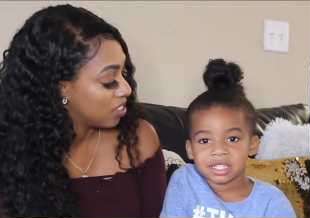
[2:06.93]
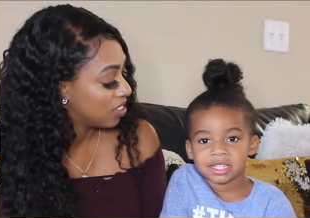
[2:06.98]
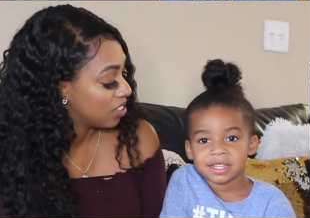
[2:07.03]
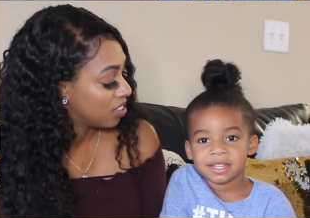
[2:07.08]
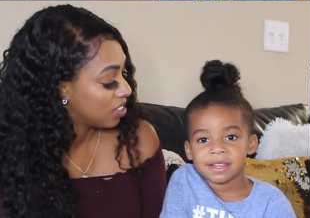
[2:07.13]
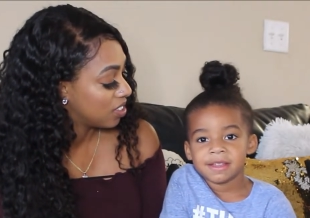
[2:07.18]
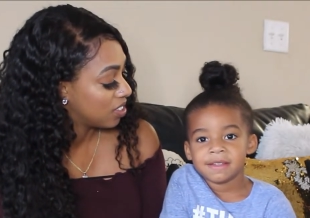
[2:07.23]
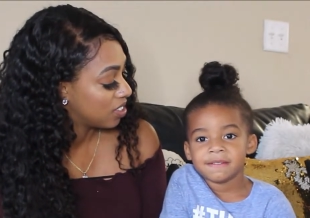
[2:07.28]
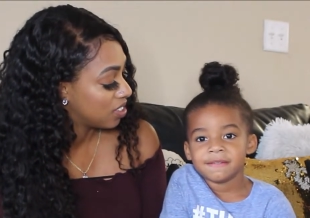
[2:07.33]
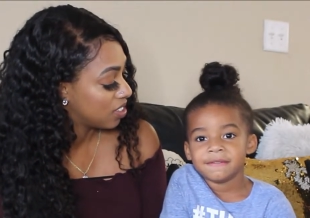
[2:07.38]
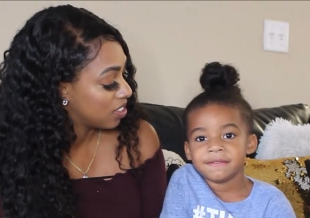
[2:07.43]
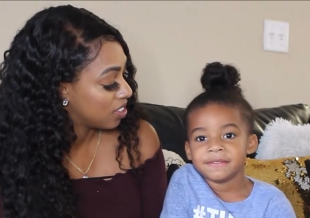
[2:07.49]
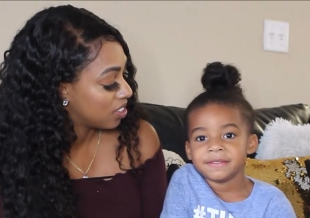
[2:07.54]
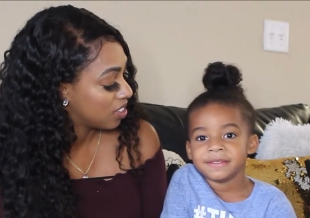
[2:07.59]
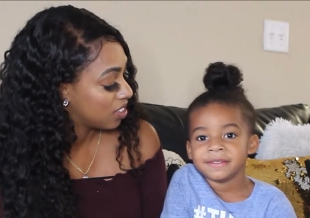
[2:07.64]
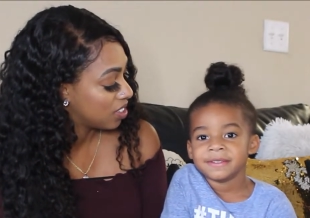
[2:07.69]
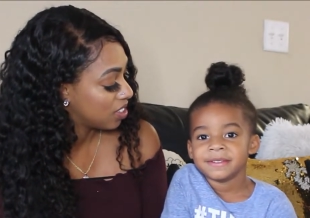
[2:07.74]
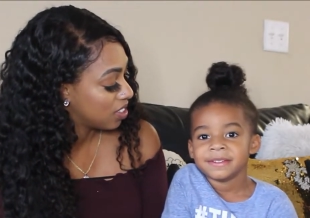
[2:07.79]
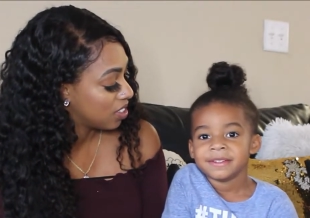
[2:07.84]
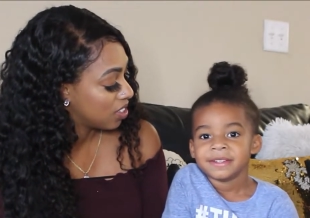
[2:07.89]
Speaker 1: If
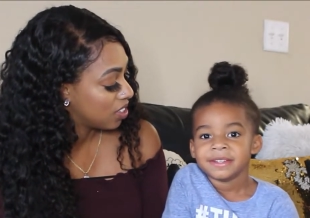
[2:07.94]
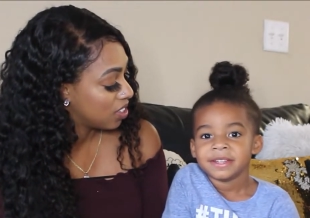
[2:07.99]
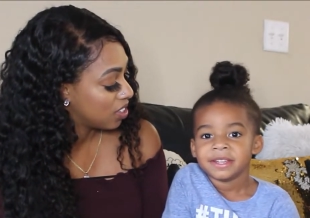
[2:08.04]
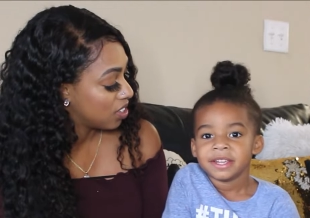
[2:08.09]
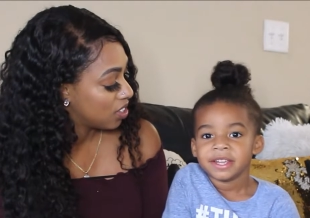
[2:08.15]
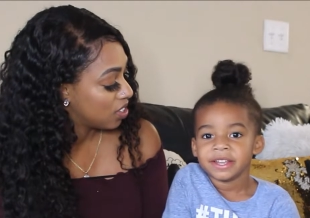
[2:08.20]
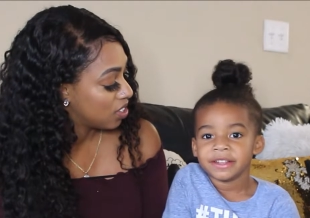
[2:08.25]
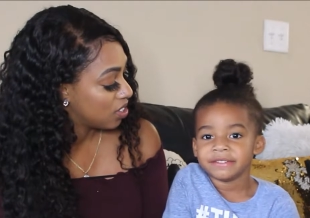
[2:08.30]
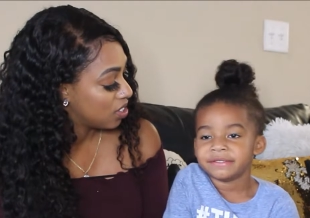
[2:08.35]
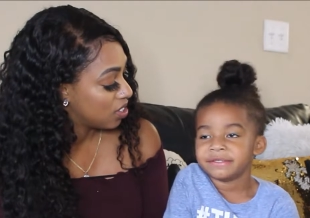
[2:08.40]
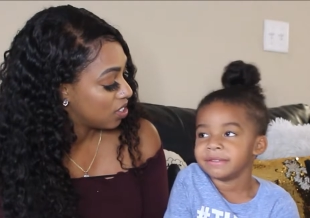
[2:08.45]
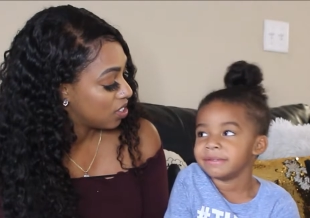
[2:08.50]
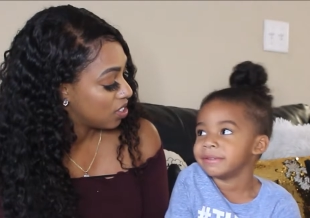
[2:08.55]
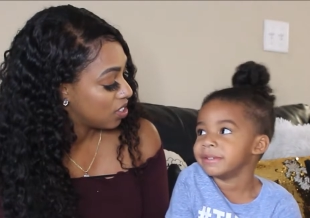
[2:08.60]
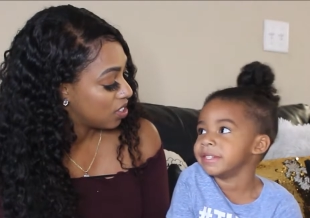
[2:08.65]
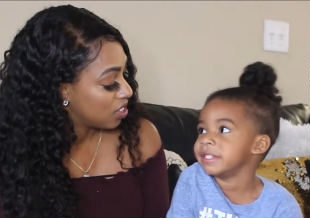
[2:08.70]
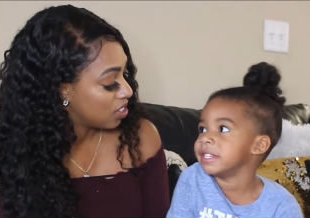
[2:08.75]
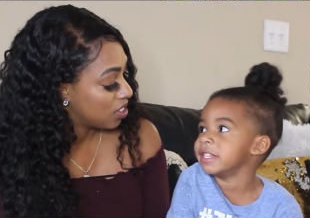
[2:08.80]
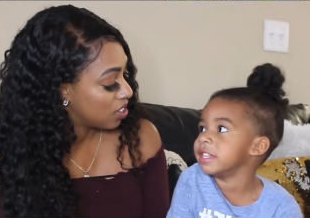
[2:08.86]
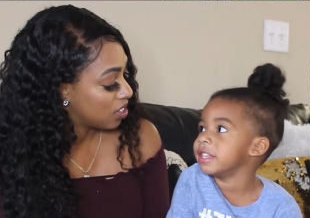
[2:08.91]

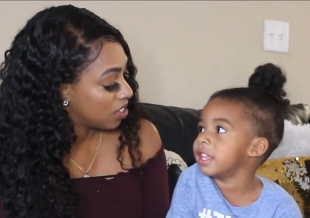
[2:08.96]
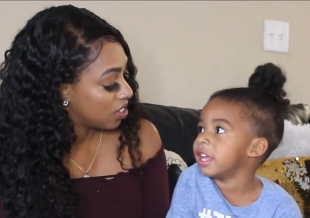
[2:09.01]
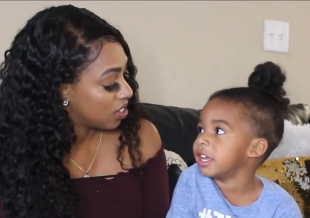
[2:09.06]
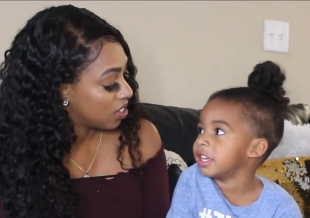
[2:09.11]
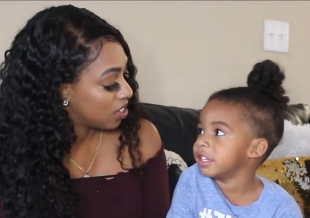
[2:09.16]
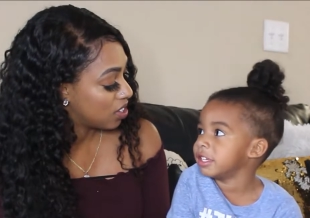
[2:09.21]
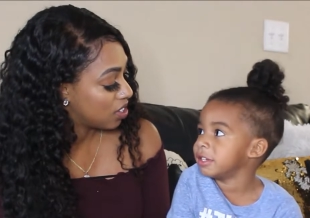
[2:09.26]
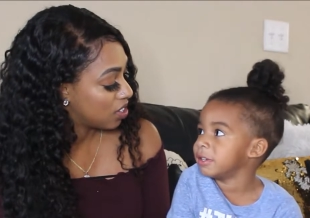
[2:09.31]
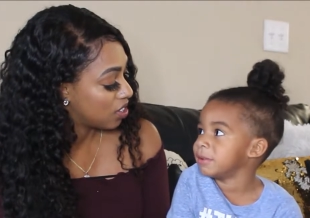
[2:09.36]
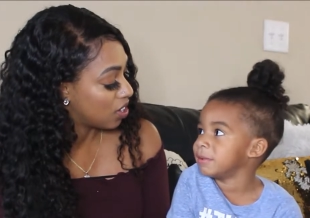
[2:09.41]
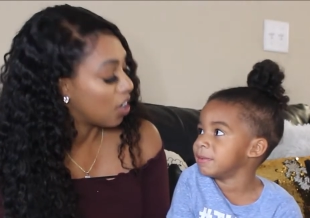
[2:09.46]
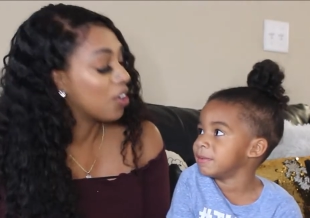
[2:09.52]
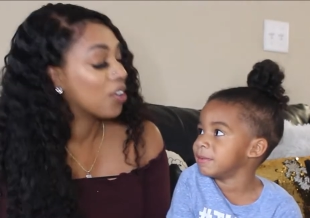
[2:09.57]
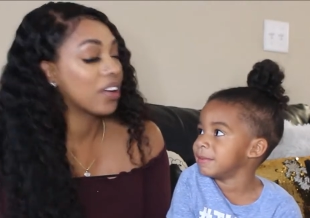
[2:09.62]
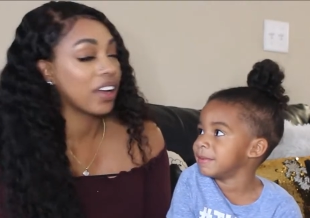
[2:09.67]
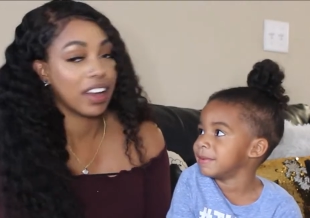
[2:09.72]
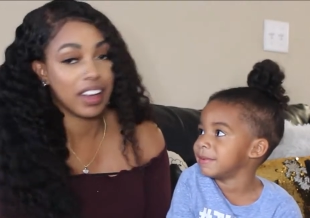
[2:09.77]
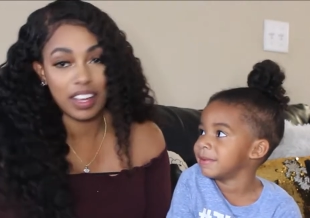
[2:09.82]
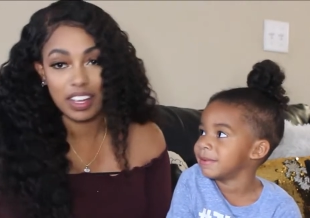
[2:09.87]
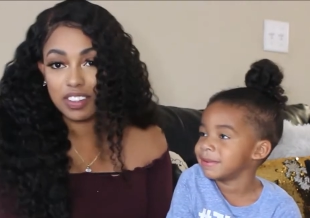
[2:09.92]
someone yells at
Speaker 2: you.
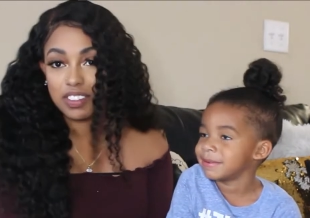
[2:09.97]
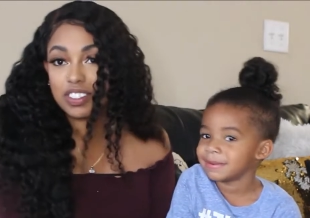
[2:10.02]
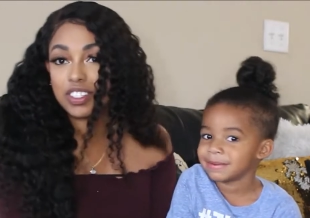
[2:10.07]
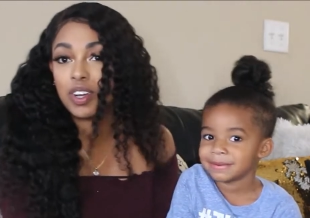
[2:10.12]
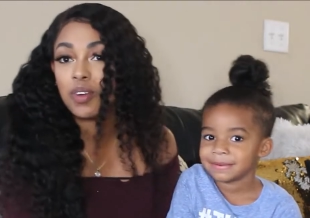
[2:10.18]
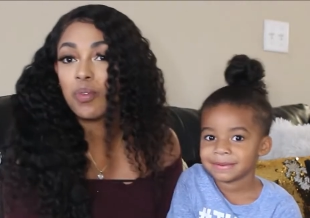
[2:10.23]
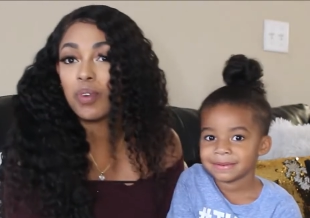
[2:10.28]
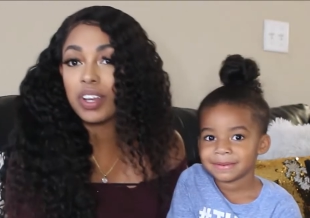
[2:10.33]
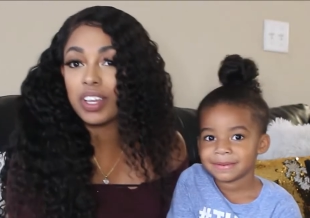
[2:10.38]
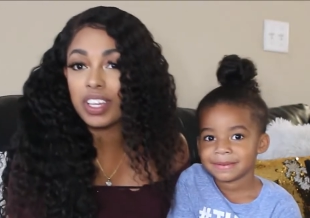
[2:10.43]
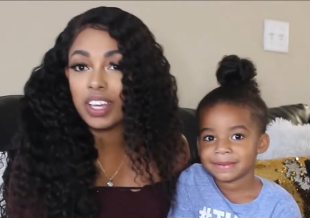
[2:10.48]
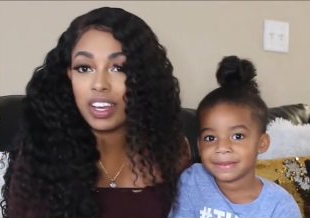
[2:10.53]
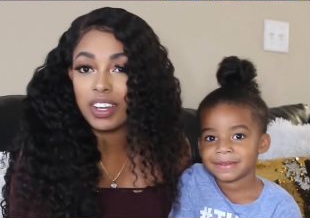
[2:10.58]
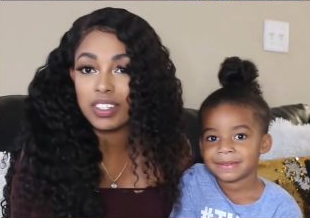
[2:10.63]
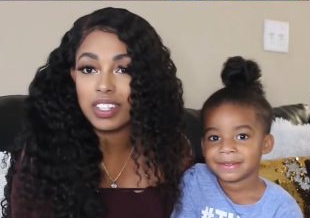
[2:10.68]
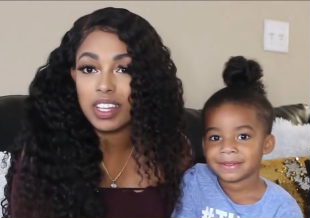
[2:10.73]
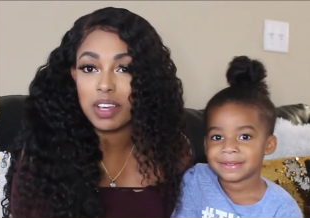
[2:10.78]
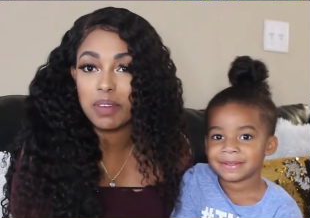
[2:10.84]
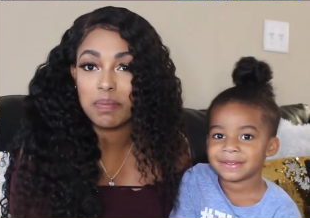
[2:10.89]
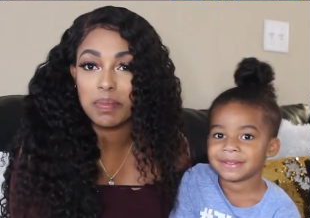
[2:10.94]
Okay, if someone
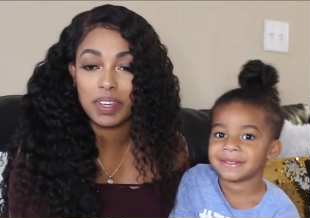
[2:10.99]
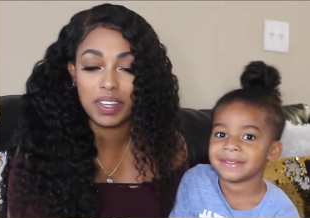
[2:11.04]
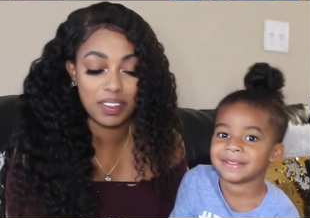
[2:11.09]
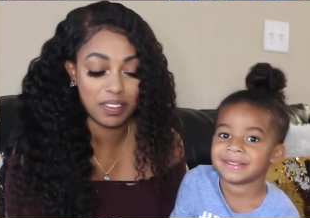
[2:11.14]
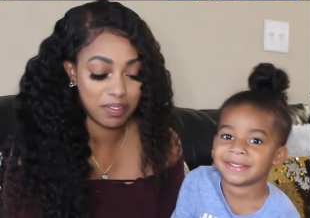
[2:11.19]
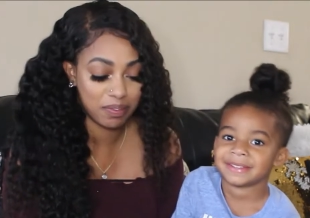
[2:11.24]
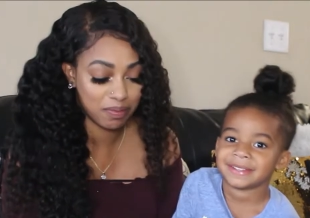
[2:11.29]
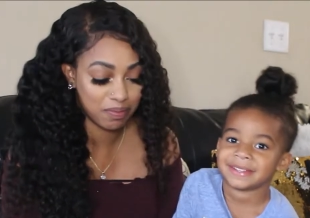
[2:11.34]
yells at me.